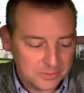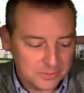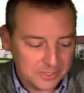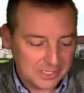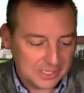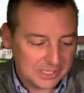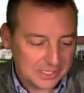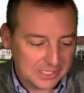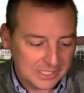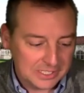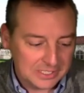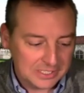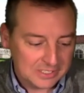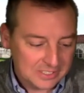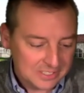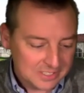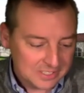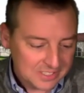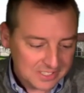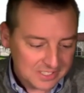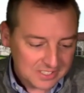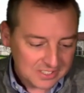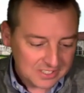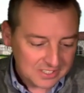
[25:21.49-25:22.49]
We clean
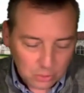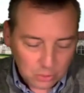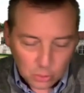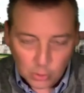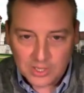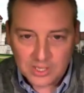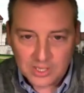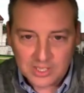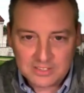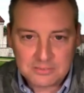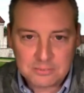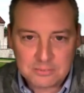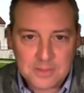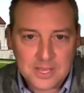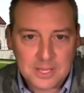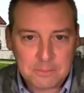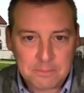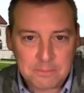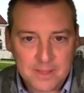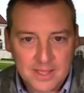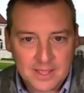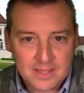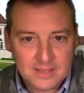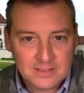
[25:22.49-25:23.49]
toilets, make
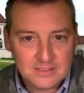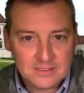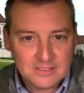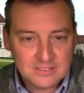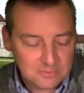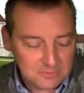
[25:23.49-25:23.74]
beds,